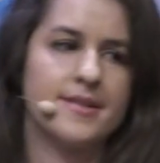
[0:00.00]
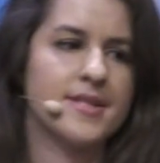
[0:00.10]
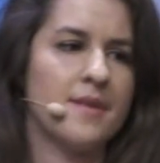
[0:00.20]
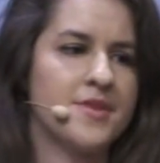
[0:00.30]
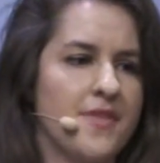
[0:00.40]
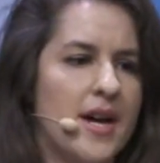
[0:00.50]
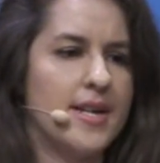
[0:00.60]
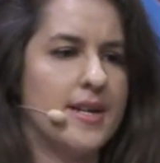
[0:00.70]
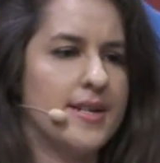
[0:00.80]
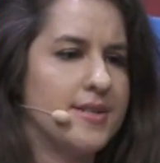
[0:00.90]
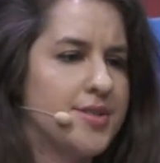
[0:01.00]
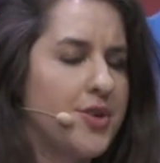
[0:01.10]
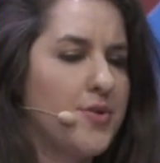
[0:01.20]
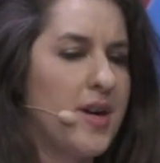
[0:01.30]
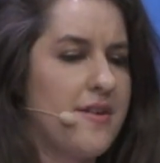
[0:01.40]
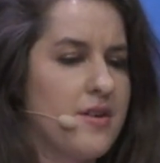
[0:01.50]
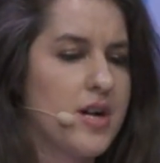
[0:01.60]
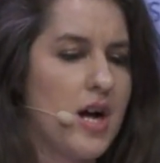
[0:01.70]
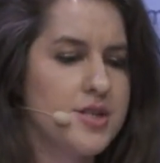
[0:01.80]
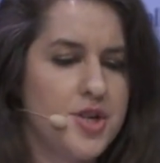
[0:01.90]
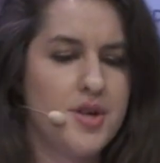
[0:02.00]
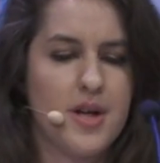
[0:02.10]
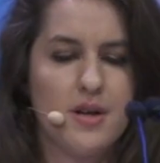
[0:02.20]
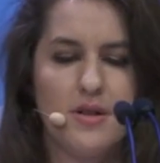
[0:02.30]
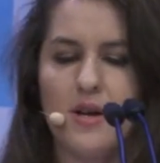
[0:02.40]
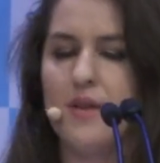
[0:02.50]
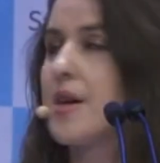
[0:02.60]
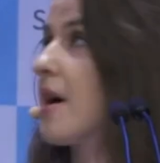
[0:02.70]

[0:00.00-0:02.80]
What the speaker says: it's subdivided into whatever kanji. You can click on the